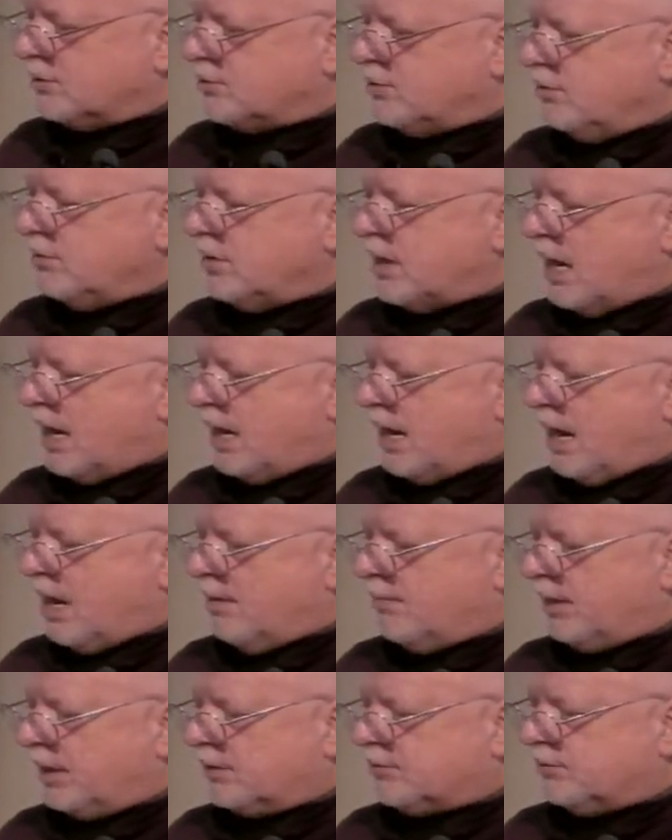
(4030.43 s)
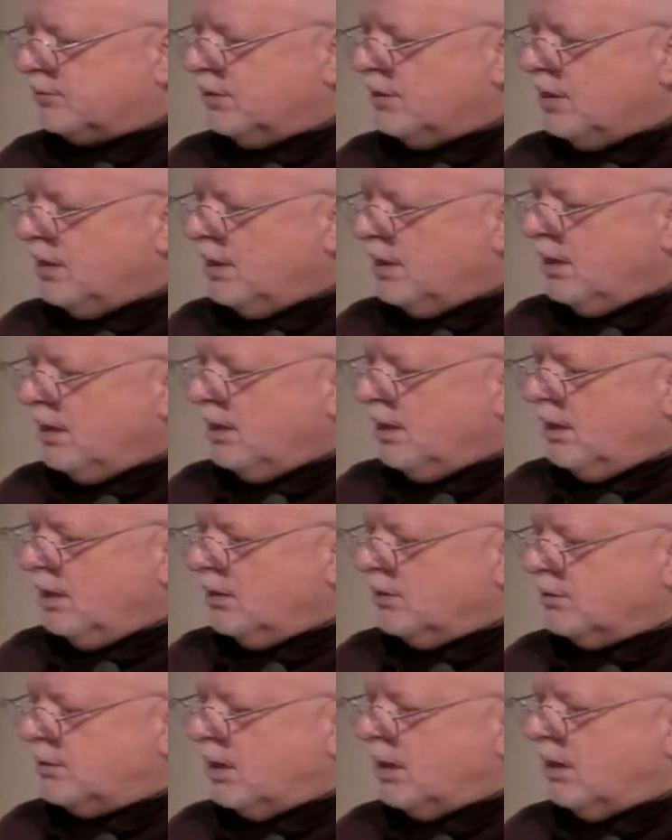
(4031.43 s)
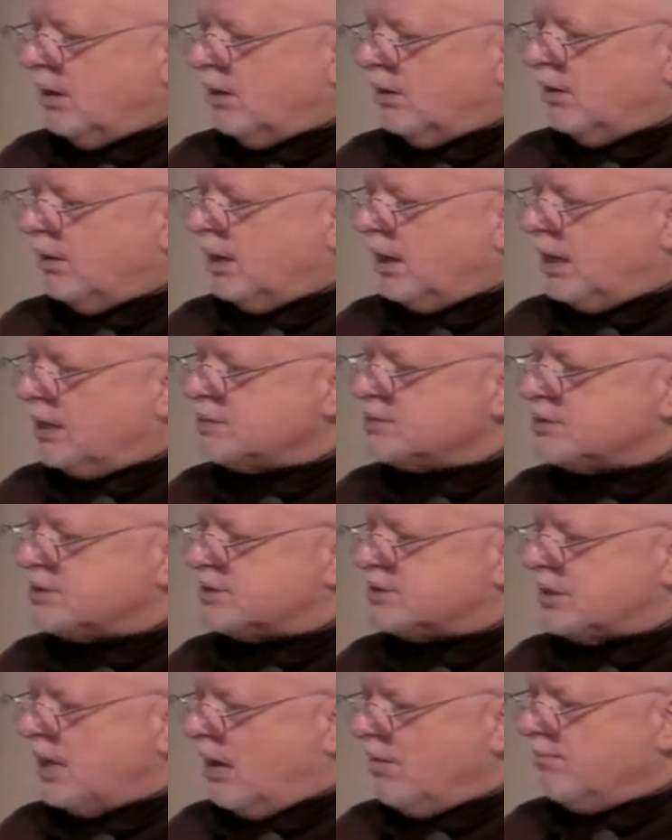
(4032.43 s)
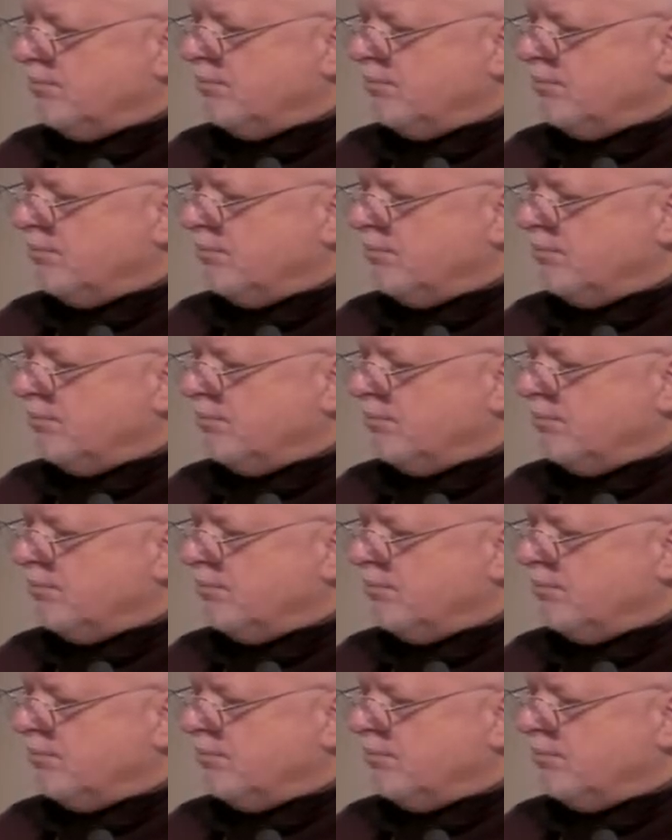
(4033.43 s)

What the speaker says: dynamics. There, in some,